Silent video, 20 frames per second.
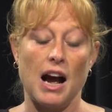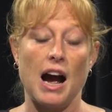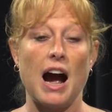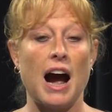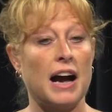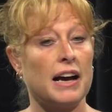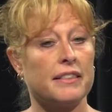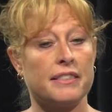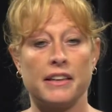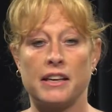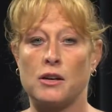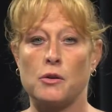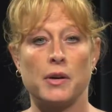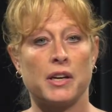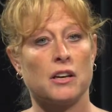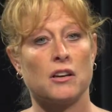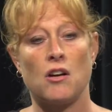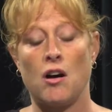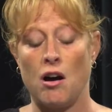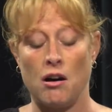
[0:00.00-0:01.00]
I think we
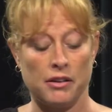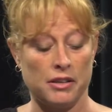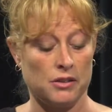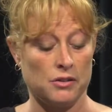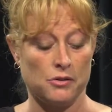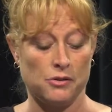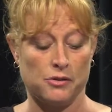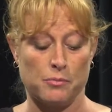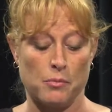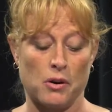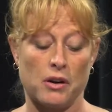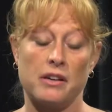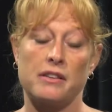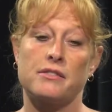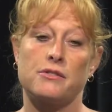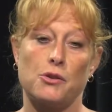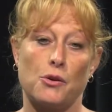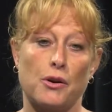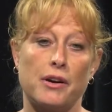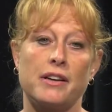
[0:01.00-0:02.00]
could all use more
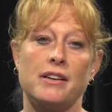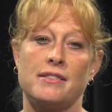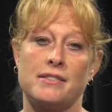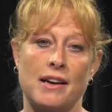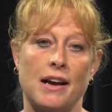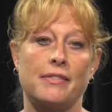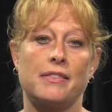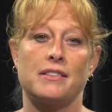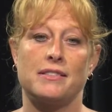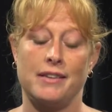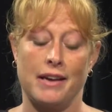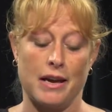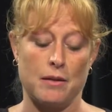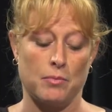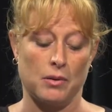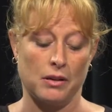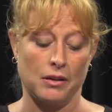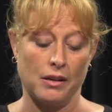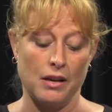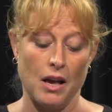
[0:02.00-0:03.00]
historians at the
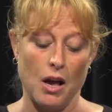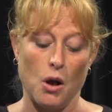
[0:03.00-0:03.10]
table